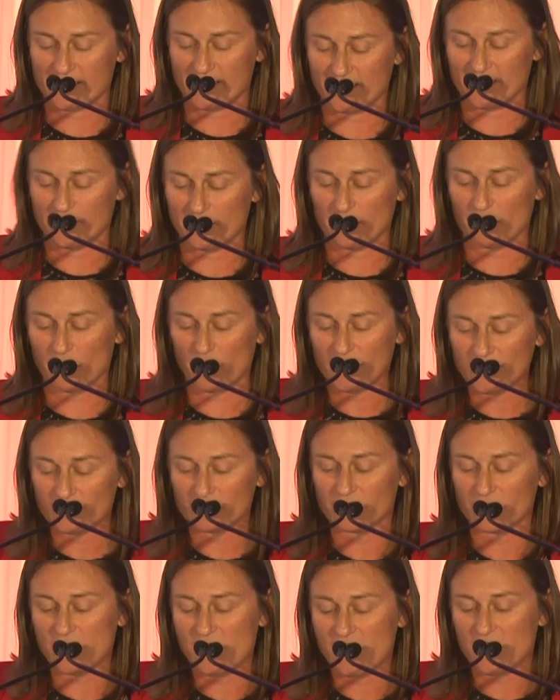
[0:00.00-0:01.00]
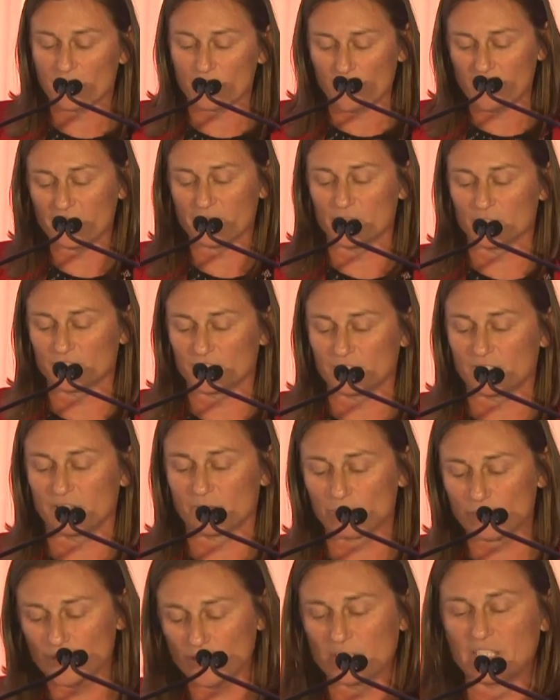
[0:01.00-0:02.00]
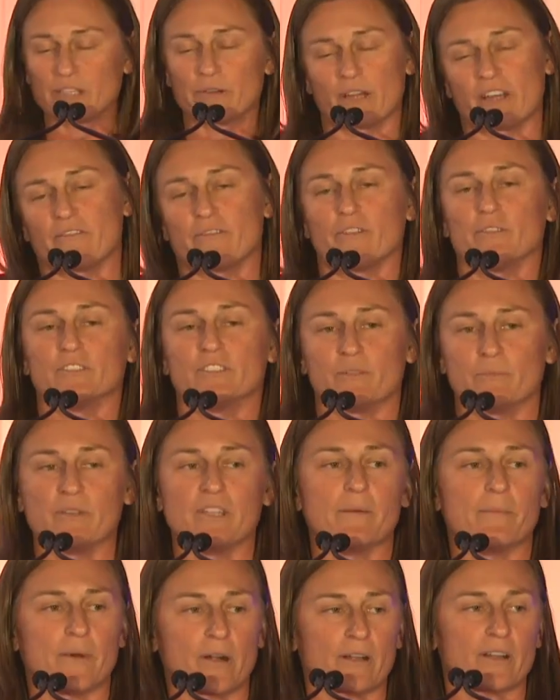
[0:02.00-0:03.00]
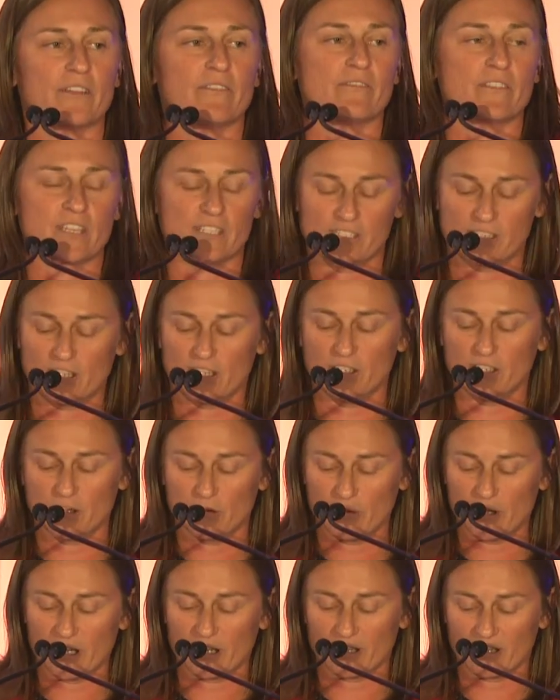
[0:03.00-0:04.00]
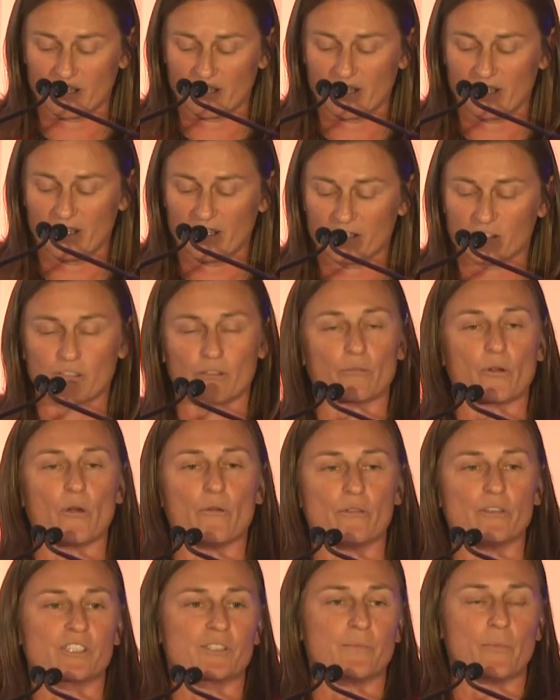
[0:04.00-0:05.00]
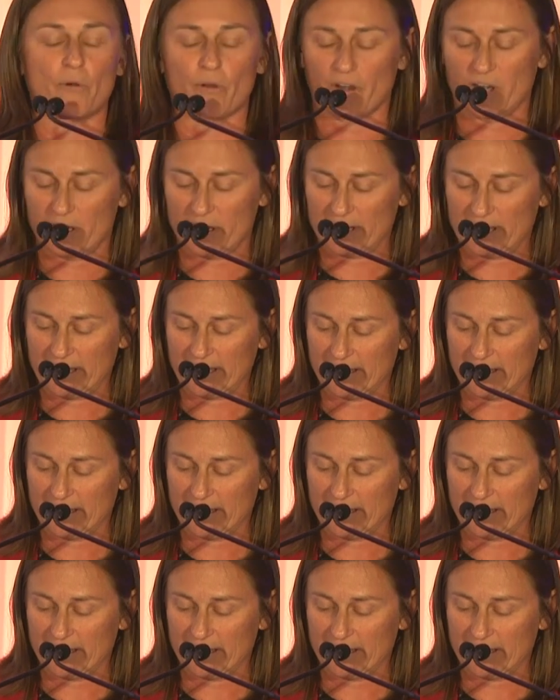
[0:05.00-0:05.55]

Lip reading: I'm really grateful to be a part of continuing to grow the sport.